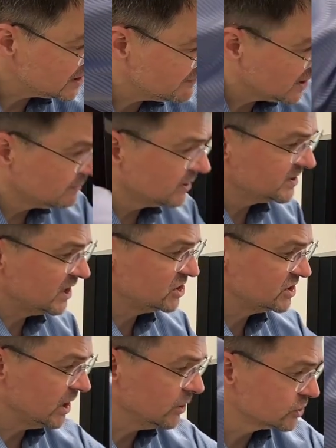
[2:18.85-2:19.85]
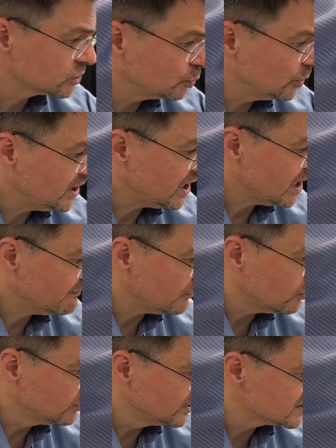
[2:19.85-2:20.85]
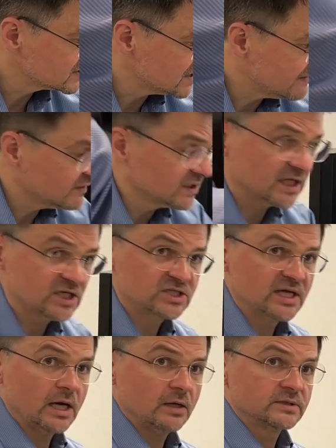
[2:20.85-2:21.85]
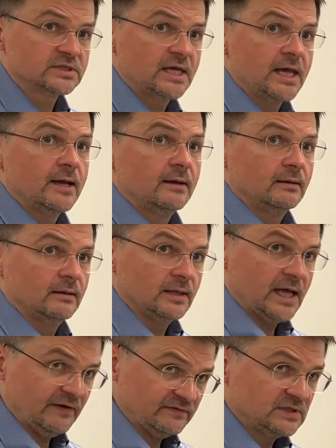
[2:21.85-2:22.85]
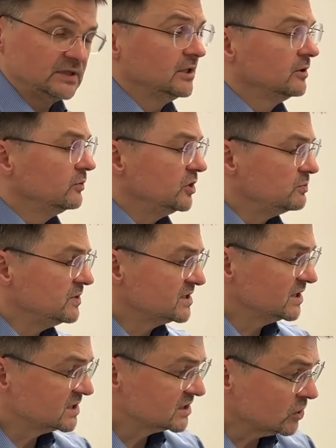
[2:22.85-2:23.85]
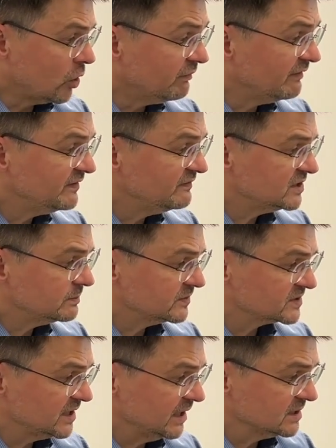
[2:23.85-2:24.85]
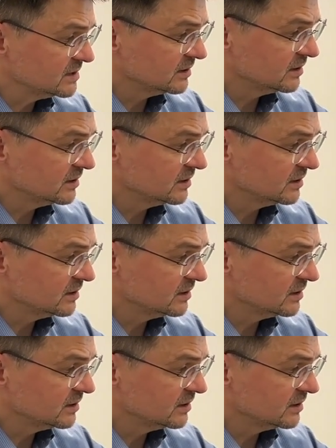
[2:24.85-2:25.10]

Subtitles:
available touchdowns, we have only 7 touchdowns left, which means that it's over 50%